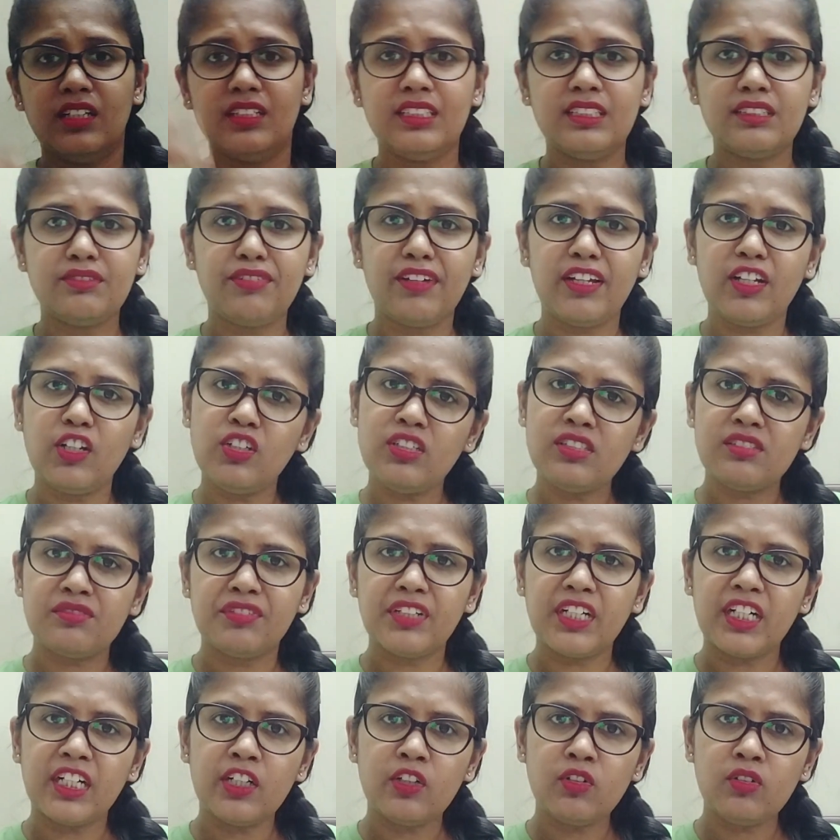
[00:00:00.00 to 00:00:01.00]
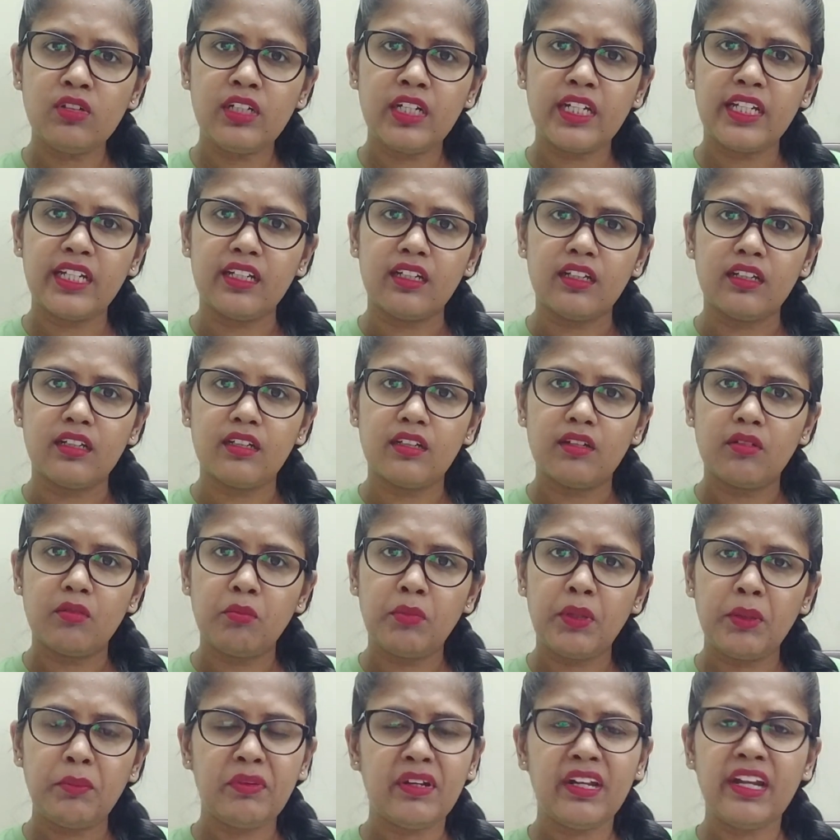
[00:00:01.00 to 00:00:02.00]
This fellow is weird only.
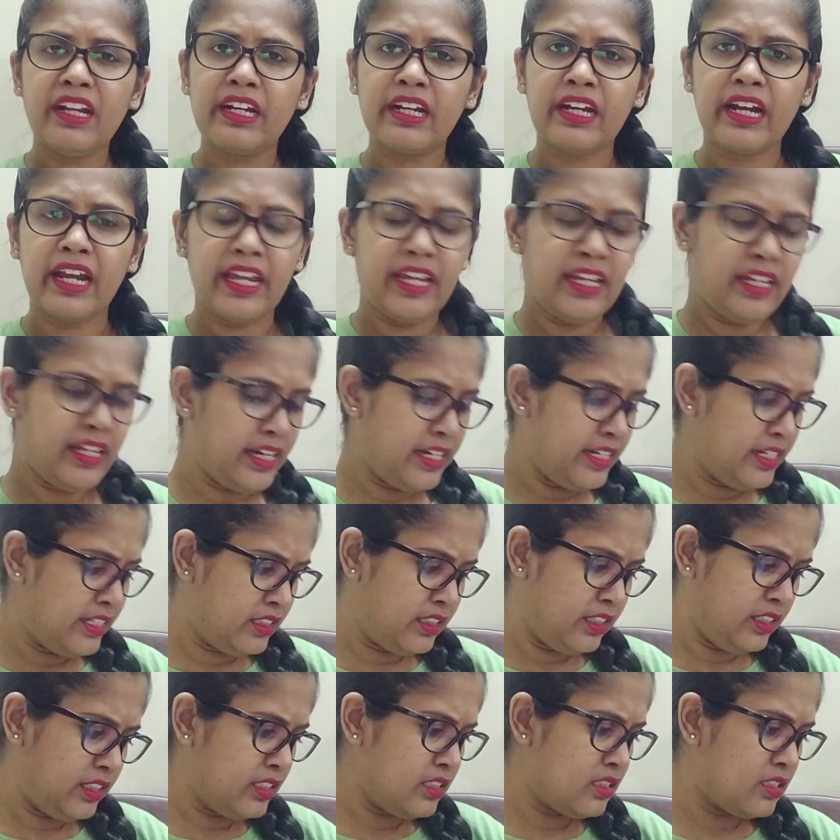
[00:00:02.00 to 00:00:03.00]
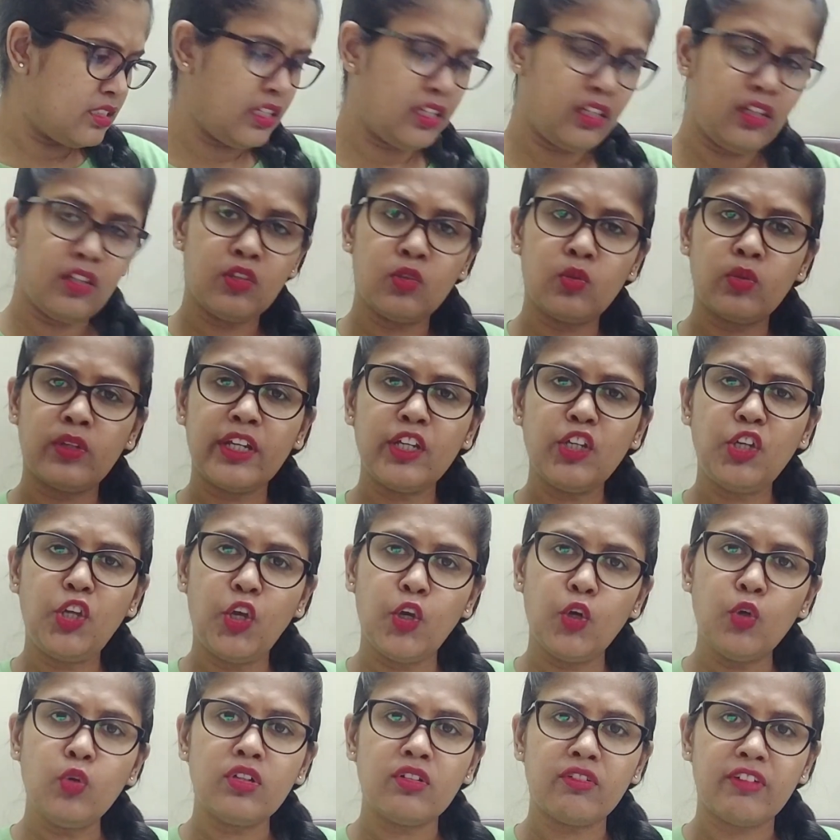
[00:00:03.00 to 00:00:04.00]
People are crying and he thinks they are looking
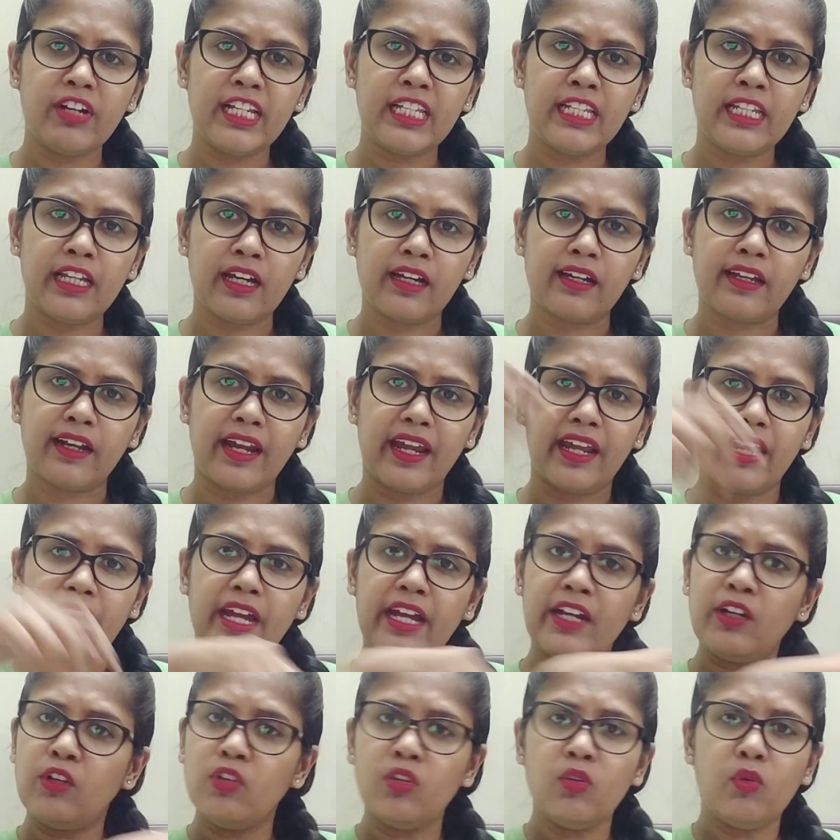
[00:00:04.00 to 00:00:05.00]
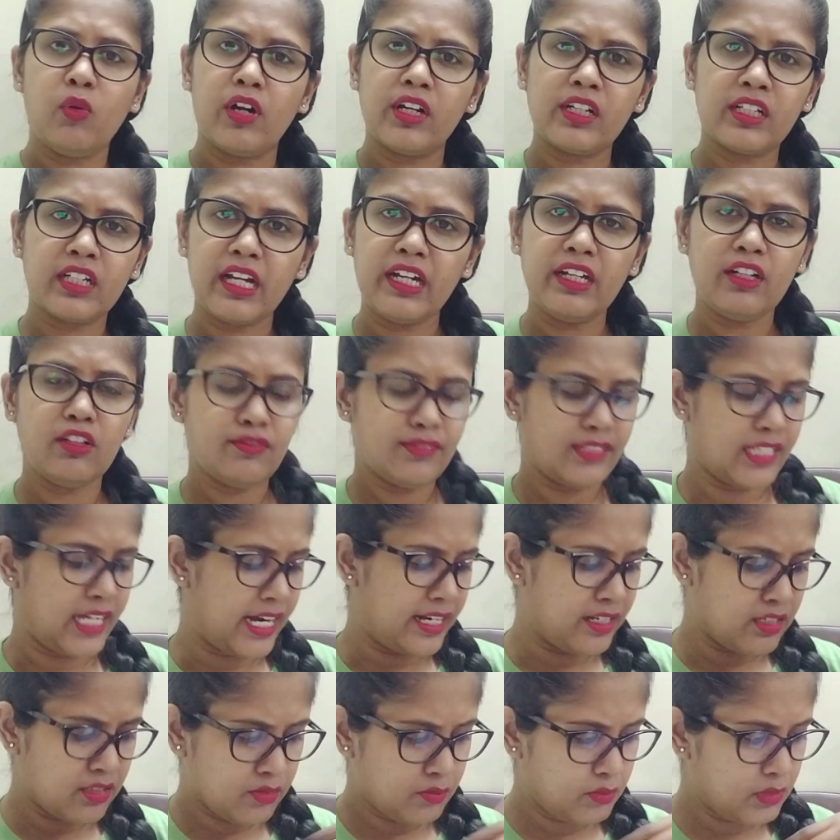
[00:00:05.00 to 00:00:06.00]
cute while they are crying. I don't know what kind of
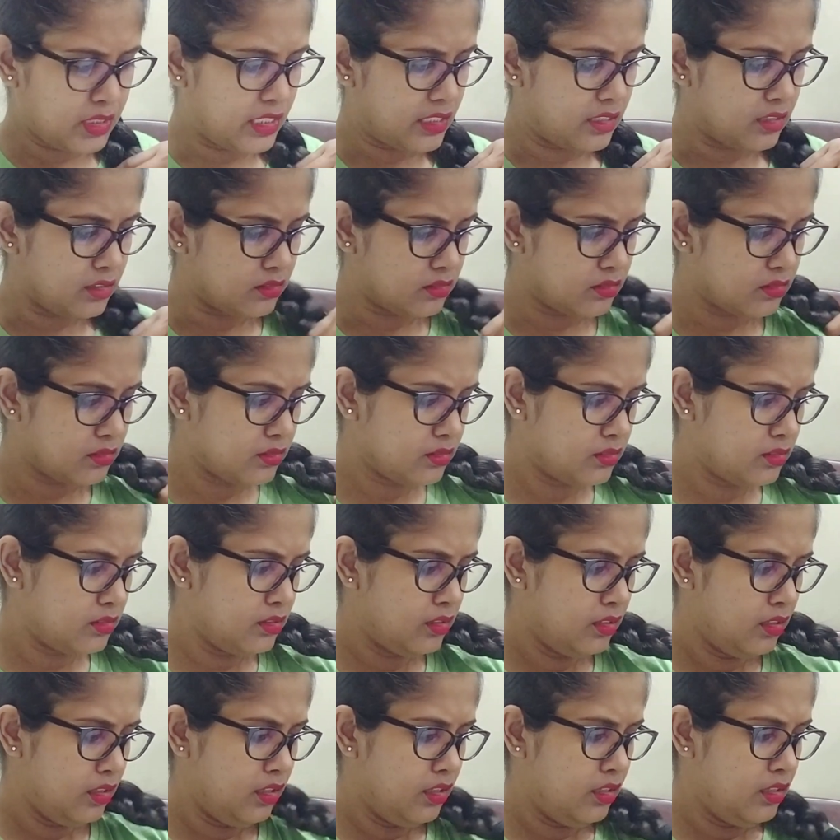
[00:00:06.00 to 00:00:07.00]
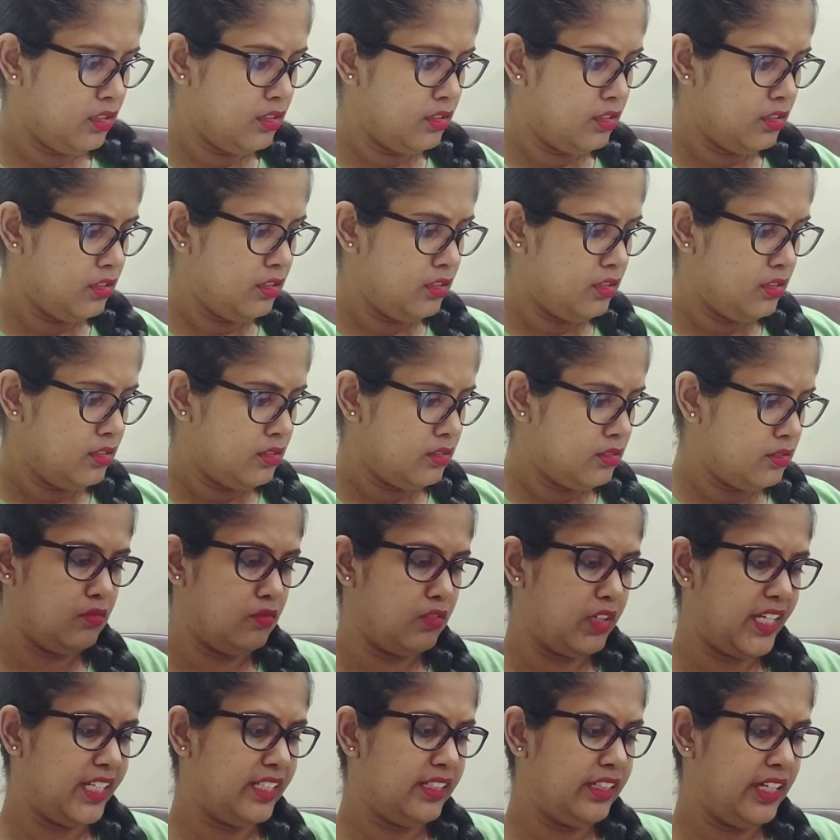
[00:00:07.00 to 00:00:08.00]
sadism that is.
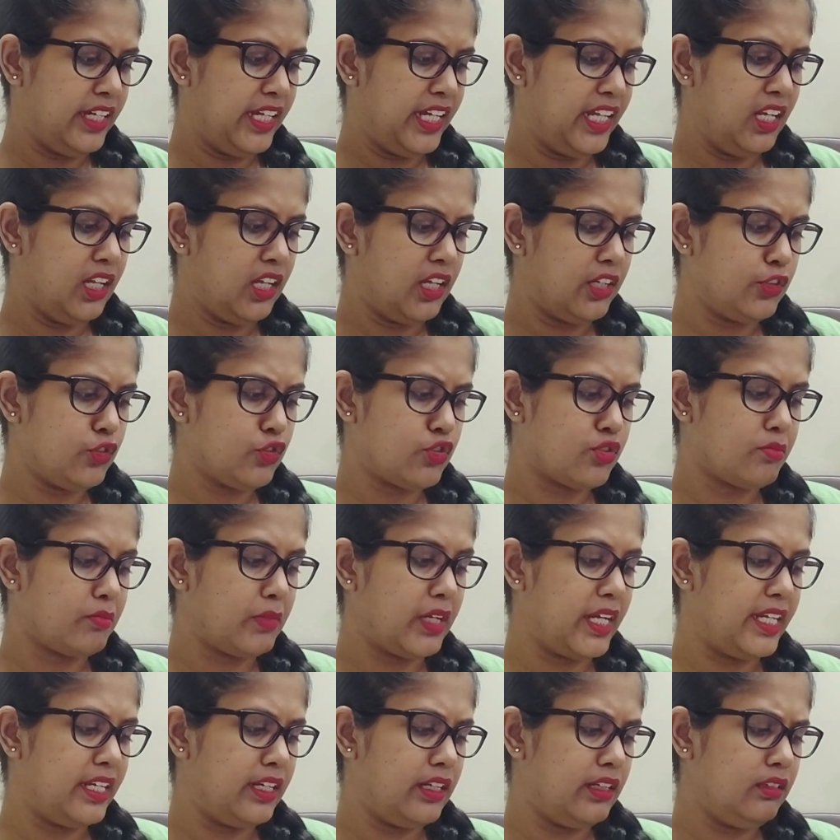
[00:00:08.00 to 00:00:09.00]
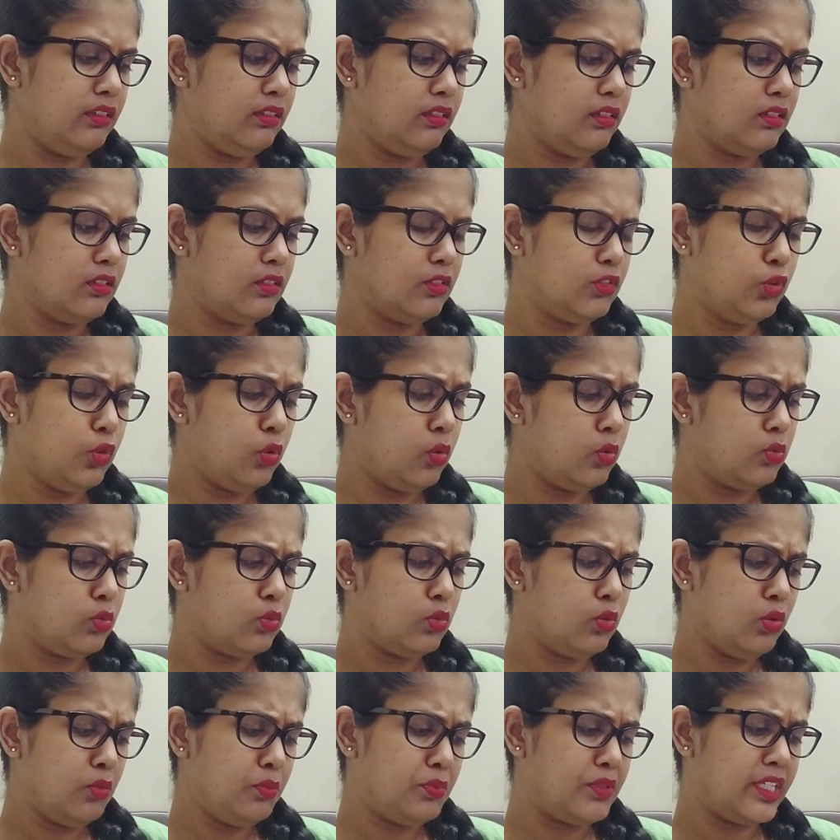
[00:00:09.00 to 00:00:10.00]
Why the hell are you smiling? No,
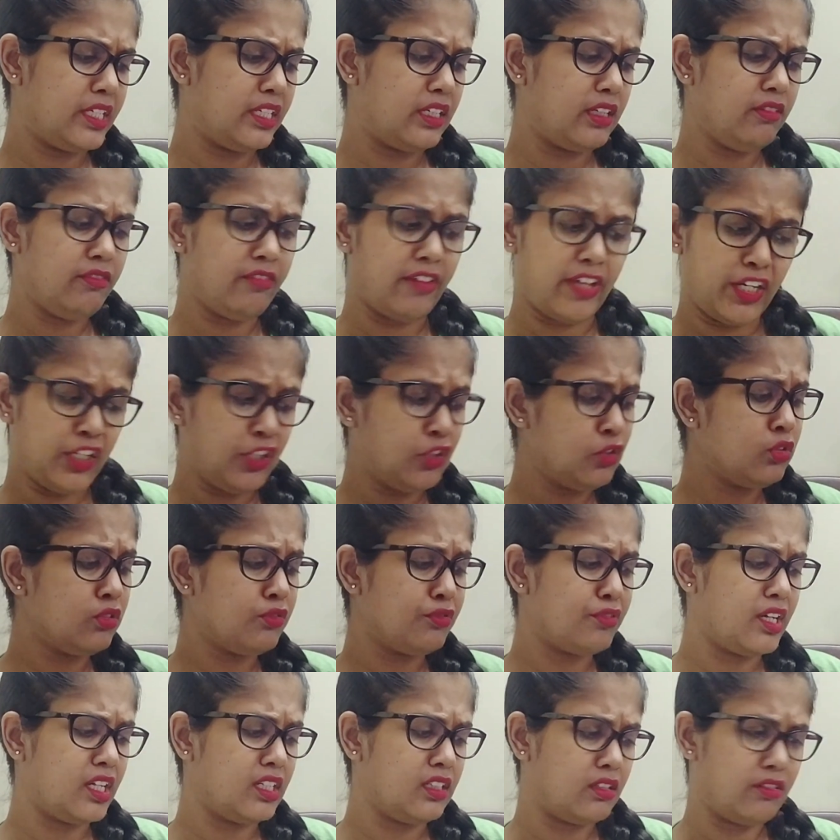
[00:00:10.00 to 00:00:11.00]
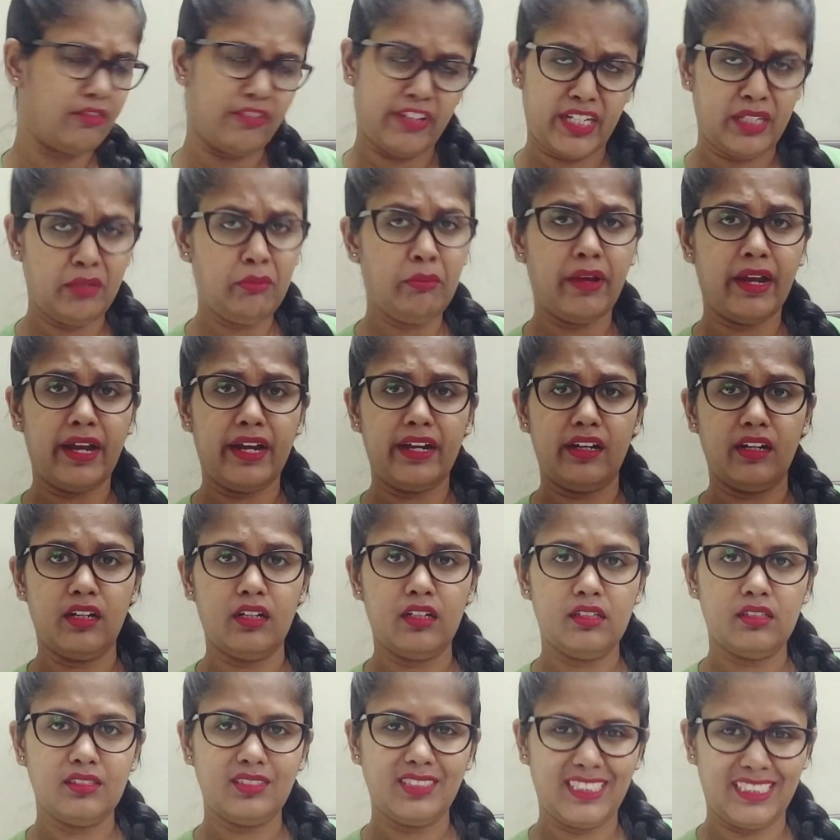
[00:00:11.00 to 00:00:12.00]
no Preeti. Very rude father. Very bad.
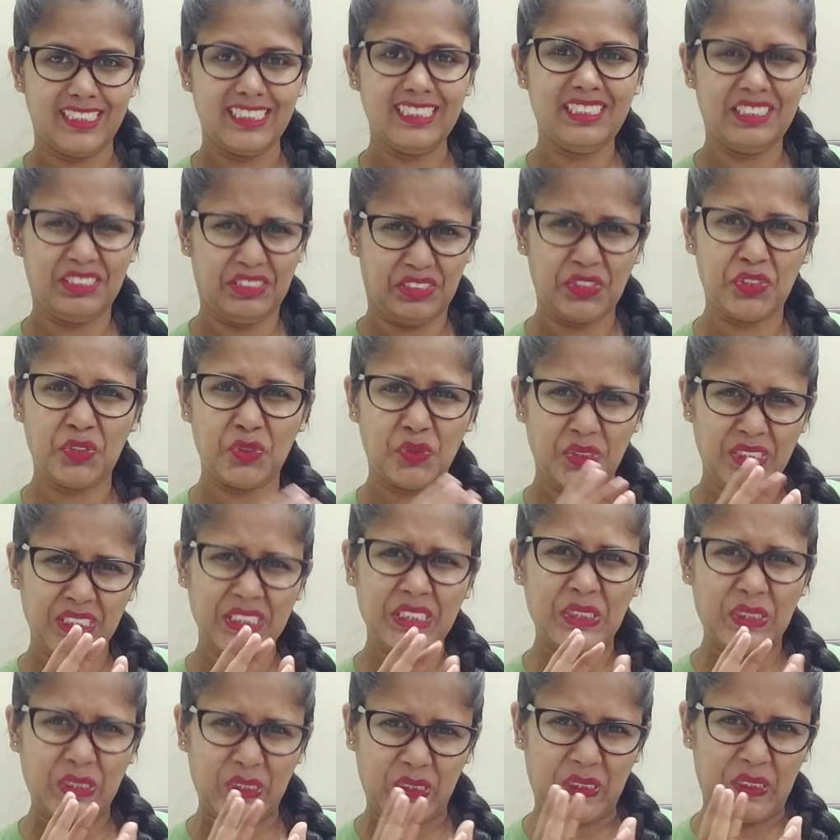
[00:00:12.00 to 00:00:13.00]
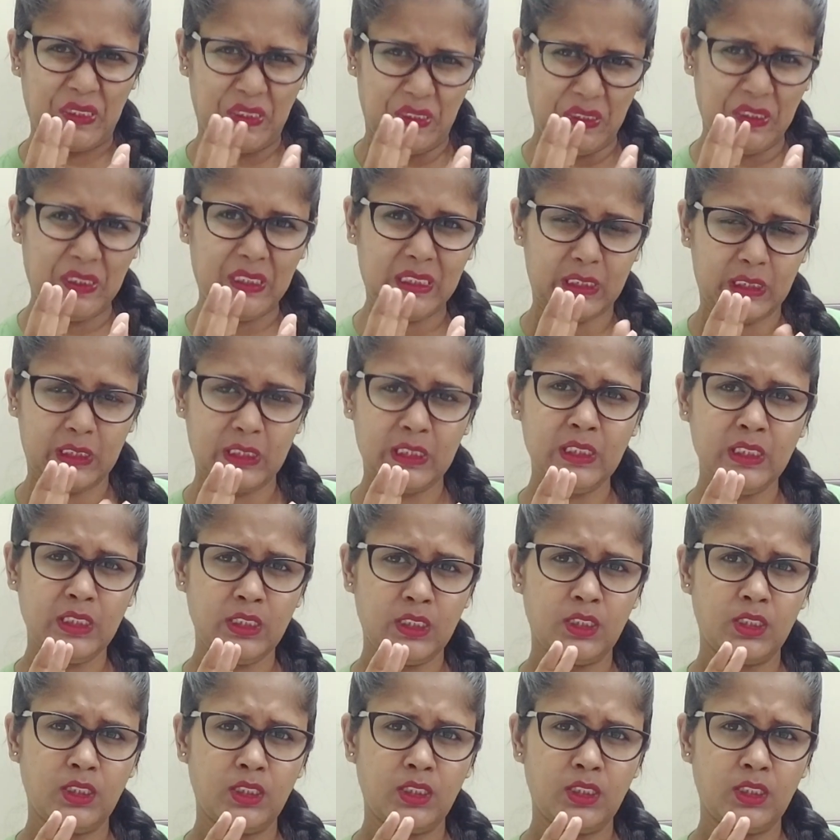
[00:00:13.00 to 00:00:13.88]
She's a two-year-old kid. Duh.